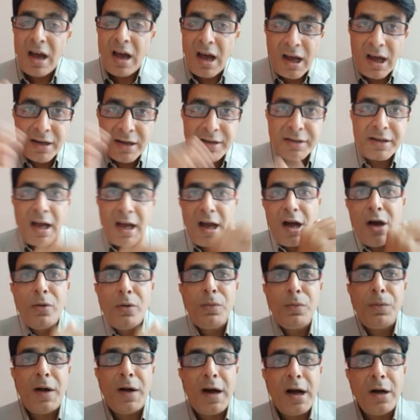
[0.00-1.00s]
are
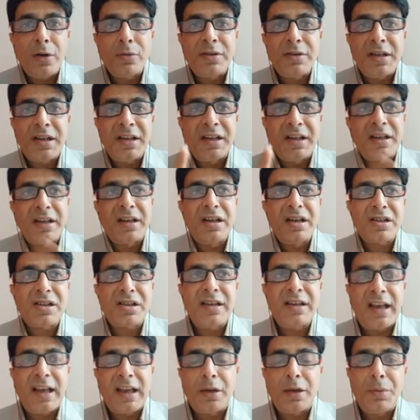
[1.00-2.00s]
now found in English
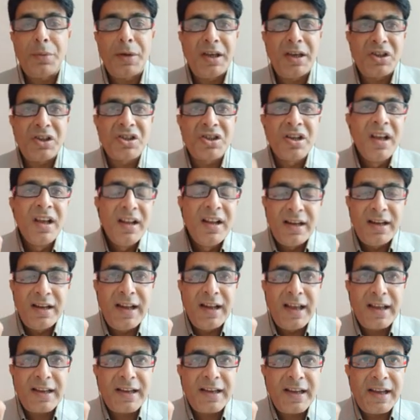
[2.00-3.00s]
language,
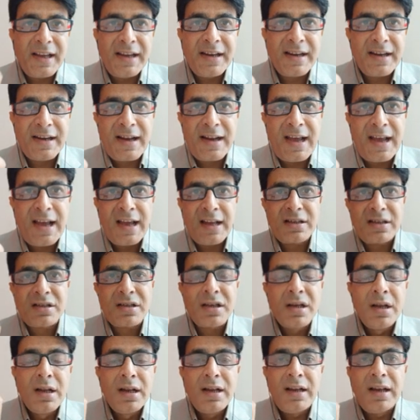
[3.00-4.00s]
like internet,
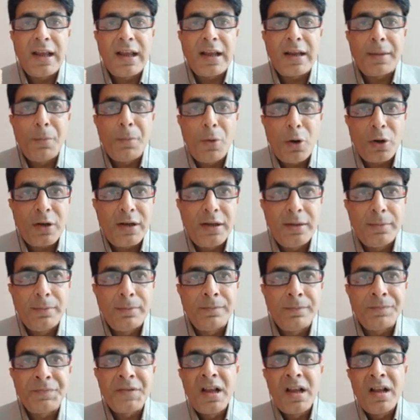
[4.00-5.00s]
like
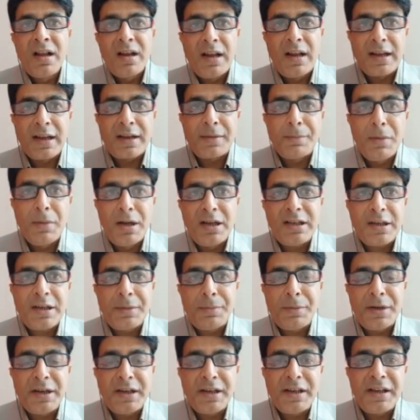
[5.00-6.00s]
modem, like
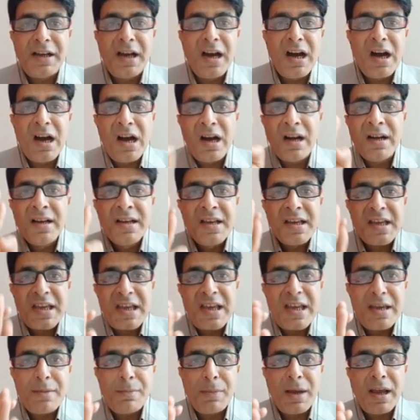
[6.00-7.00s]
multimedia,
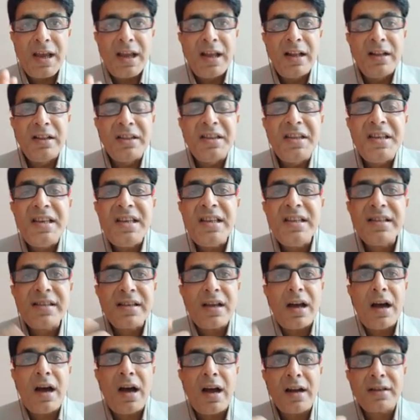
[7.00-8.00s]
email. These
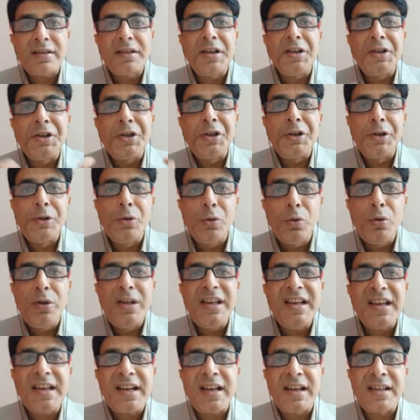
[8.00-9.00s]
are the
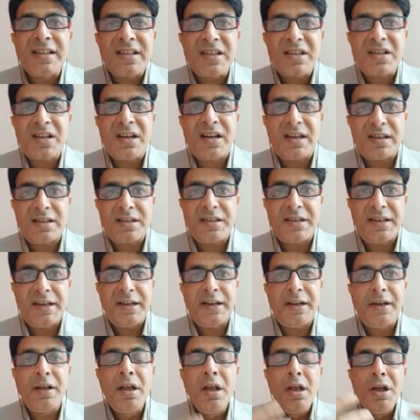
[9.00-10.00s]
newly
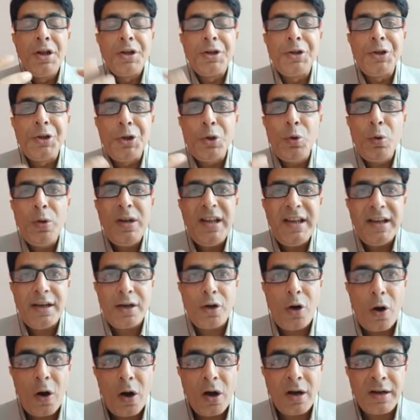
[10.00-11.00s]
constructed, newly
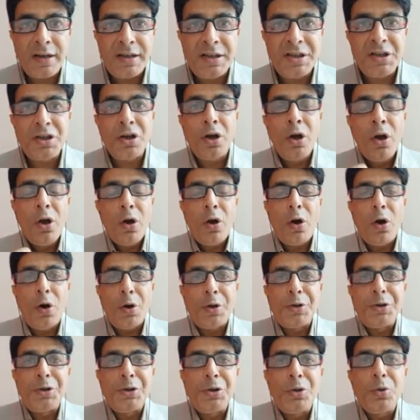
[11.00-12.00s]
coined
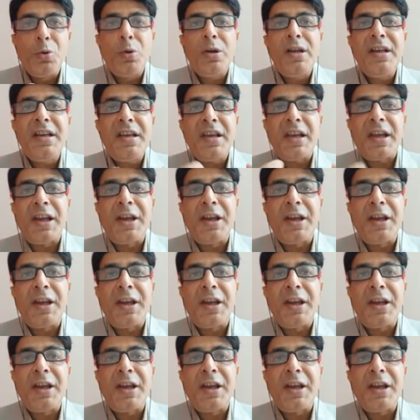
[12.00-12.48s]
or newly